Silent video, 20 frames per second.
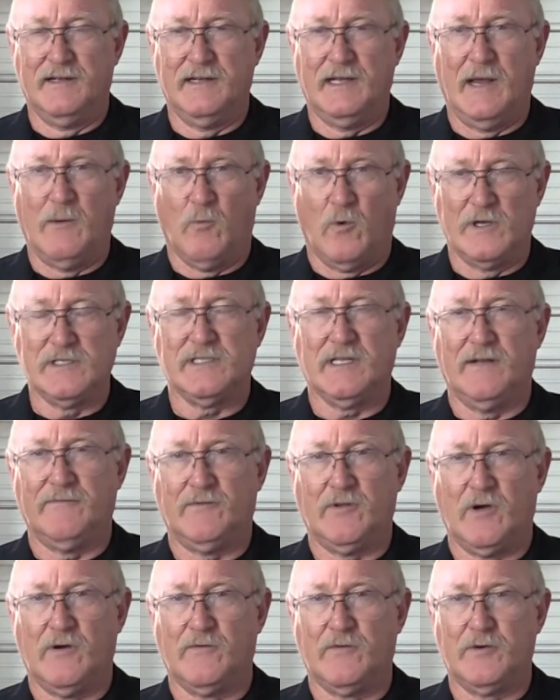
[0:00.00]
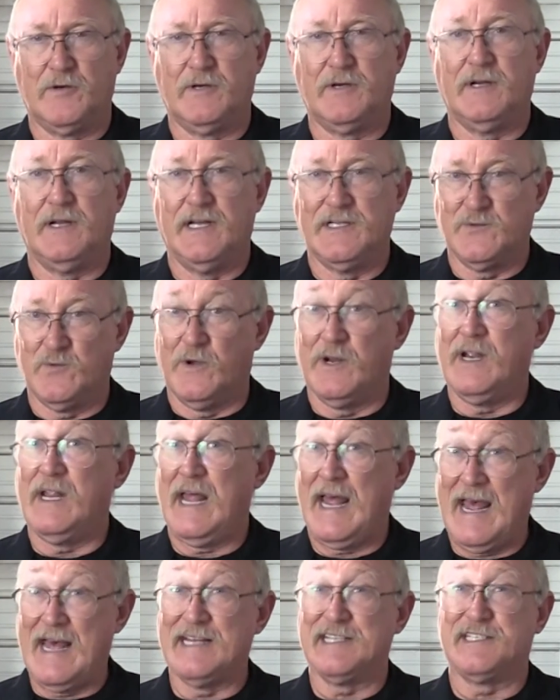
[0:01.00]
and what's left over is what it
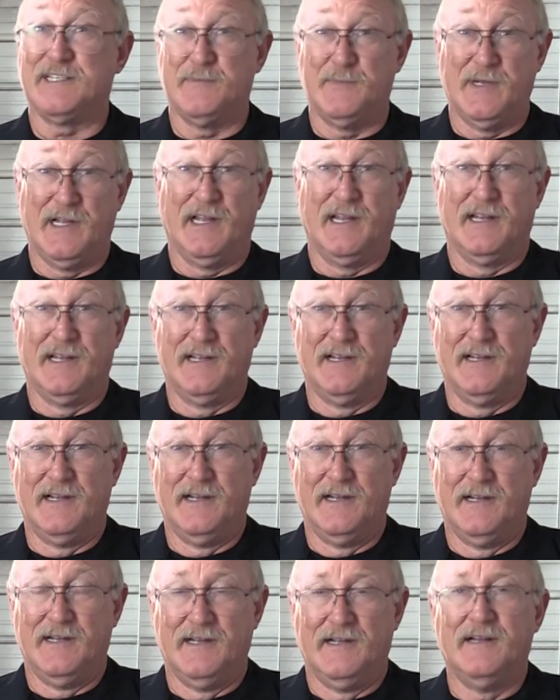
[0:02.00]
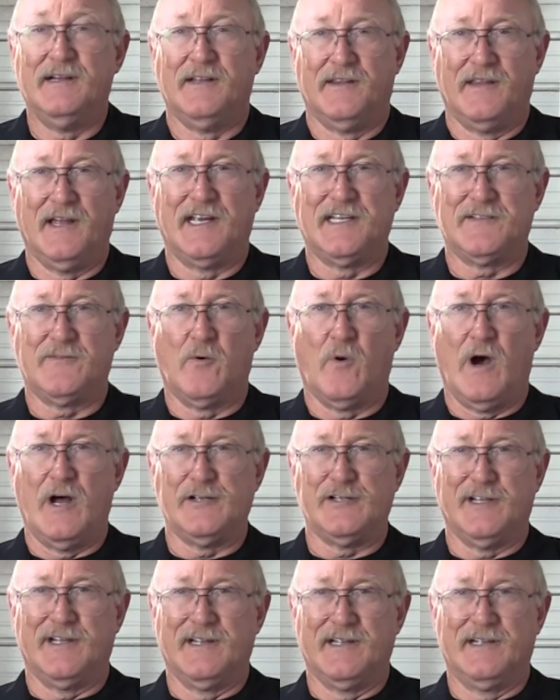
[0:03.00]
has to be. Thanks for
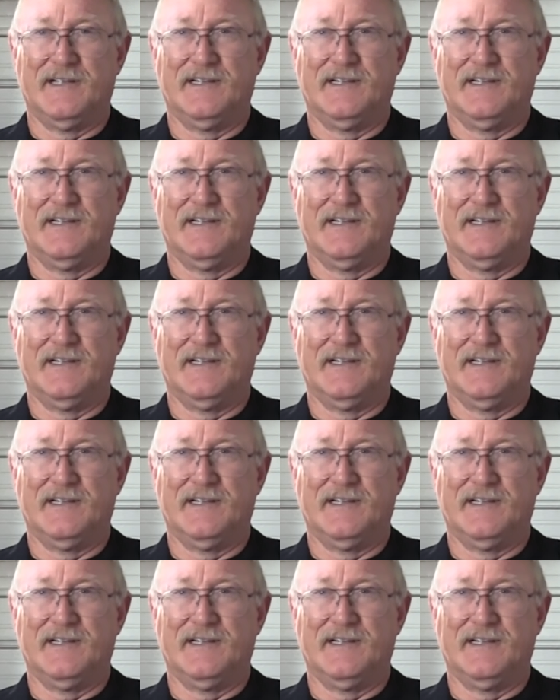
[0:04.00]
watching.